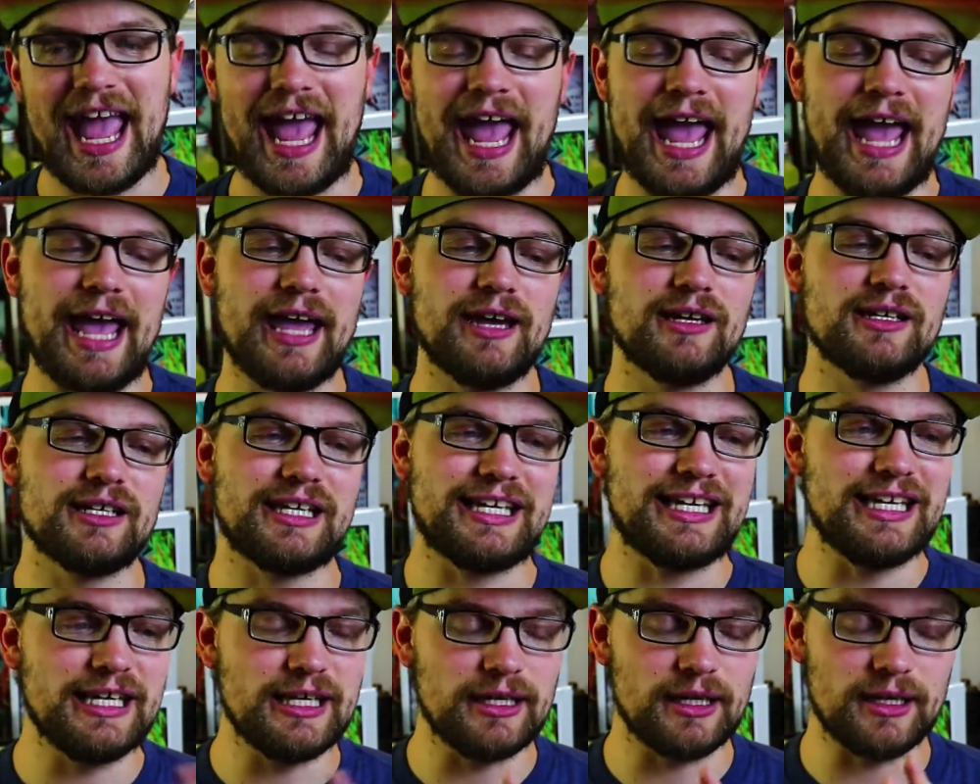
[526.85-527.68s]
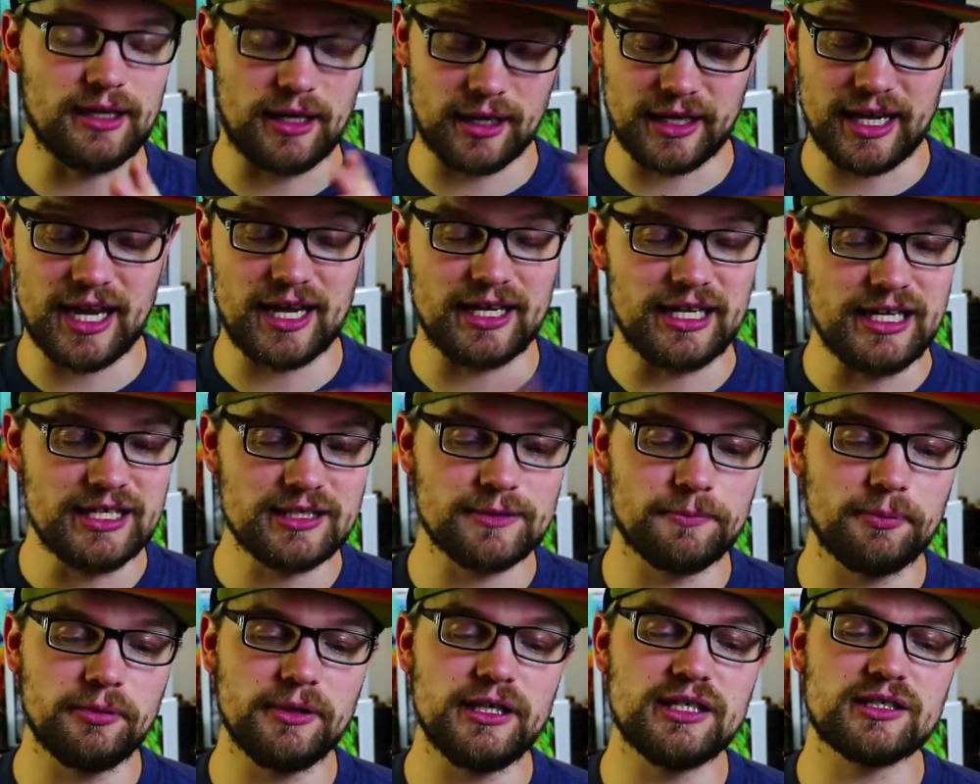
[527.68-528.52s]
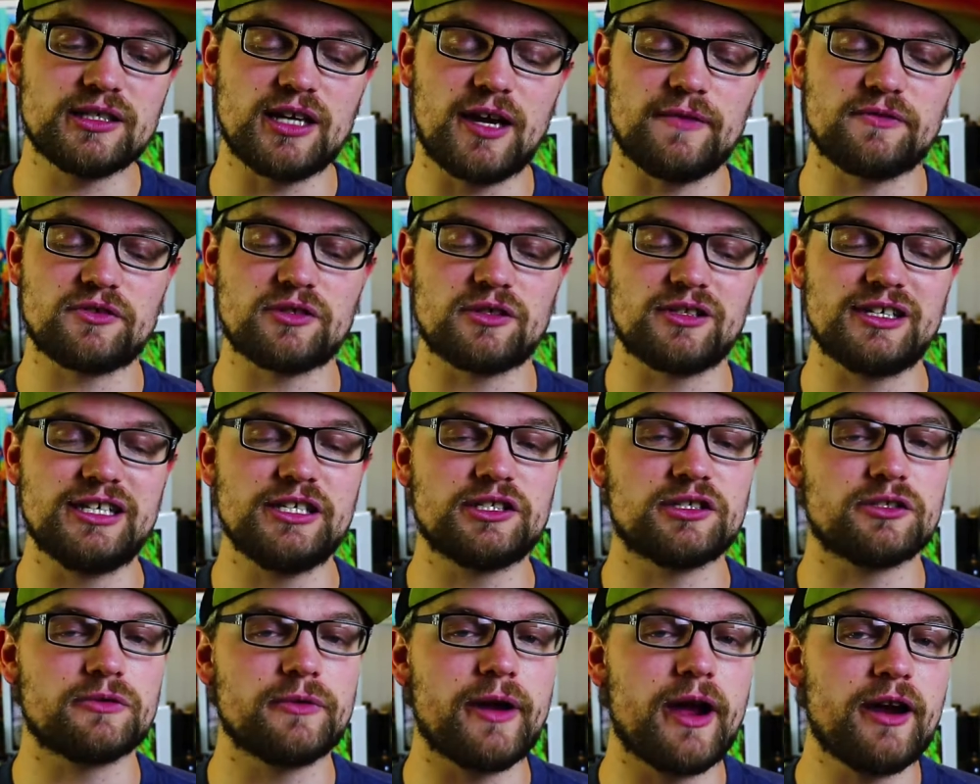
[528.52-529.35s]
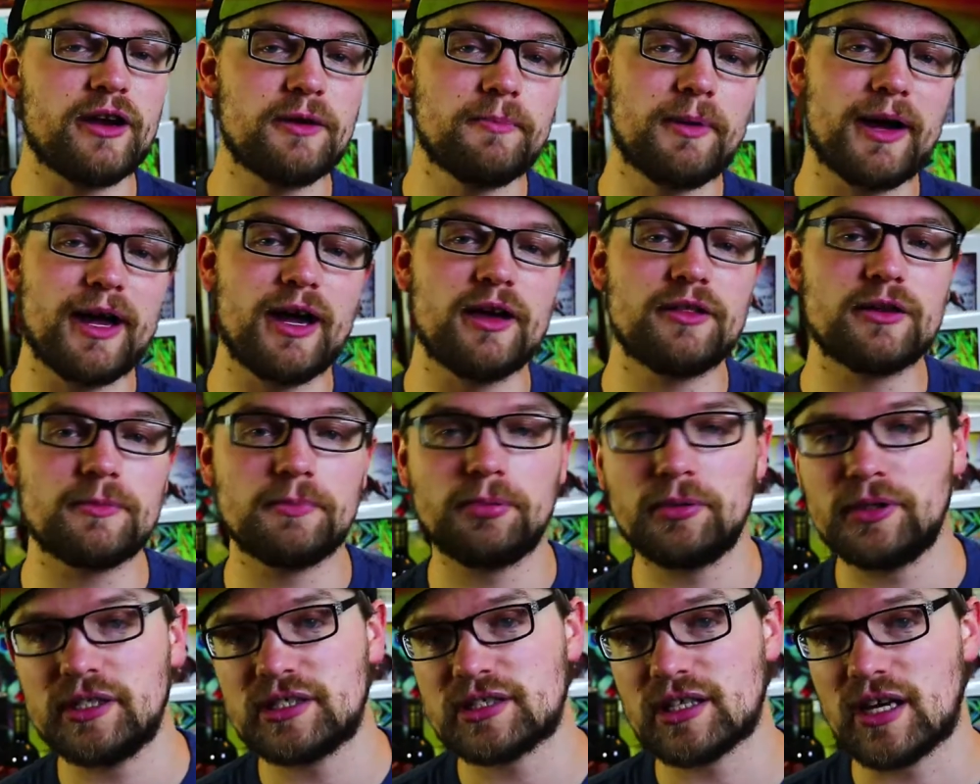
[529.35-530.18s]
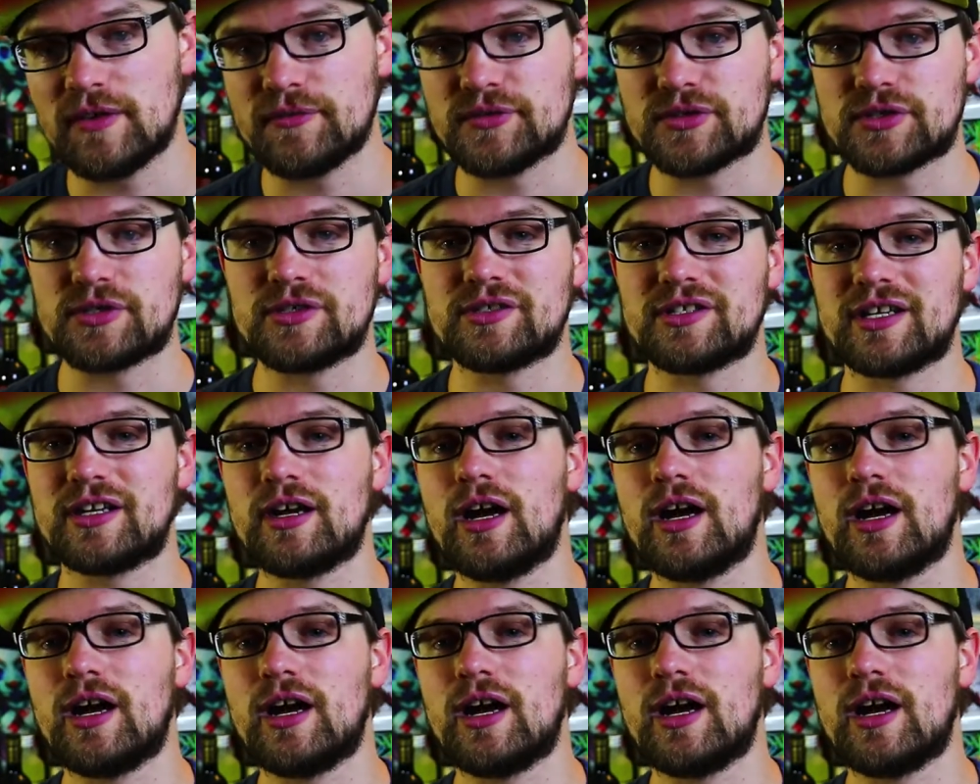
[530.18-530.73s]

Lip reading: And he's a police officer, and he's surrounded by other police officers.